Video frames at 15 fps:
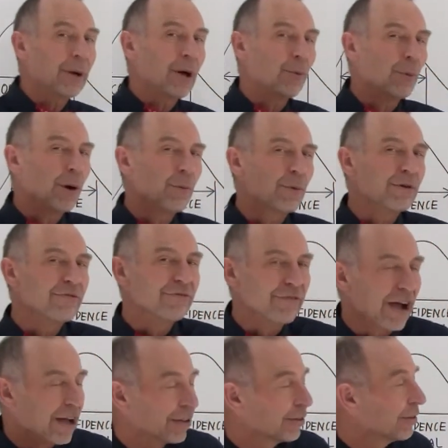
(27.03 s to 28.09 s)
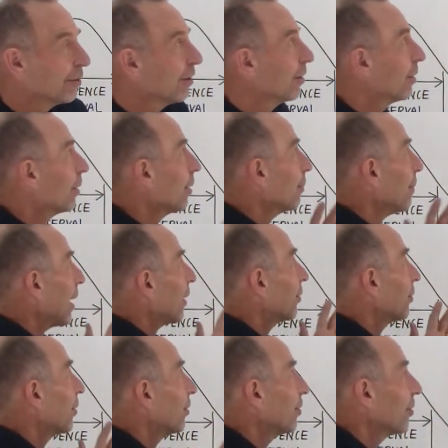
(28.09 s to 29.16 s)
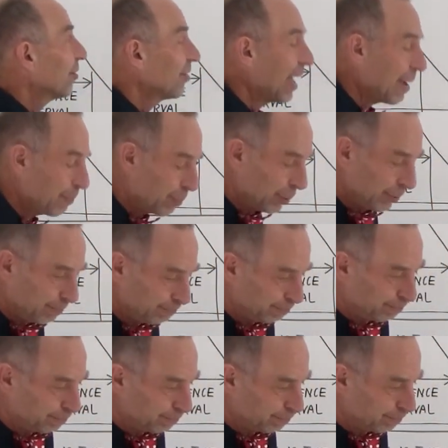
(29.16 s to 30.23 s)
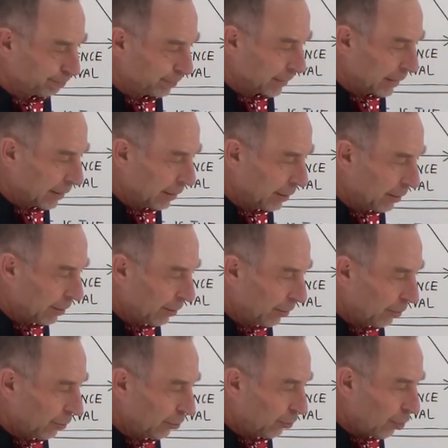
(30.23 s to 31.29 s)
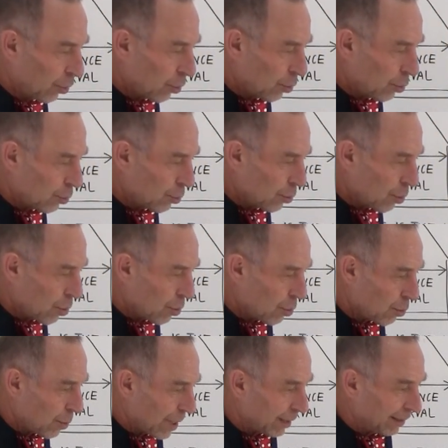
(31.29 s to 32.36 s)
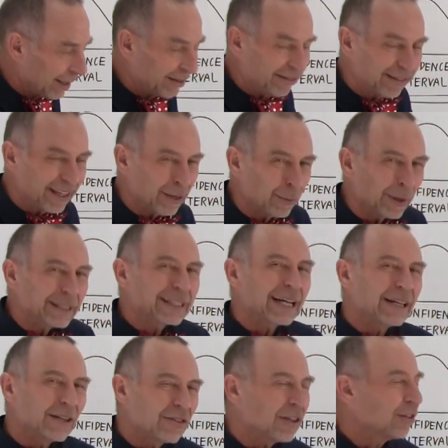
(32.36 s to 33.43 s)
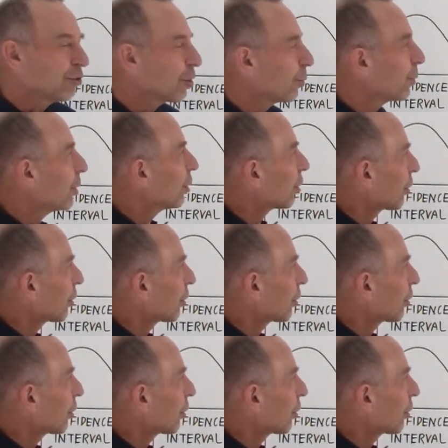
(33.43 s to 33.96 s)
upon what we found about the sample? So, well, let's see. What kind of things could we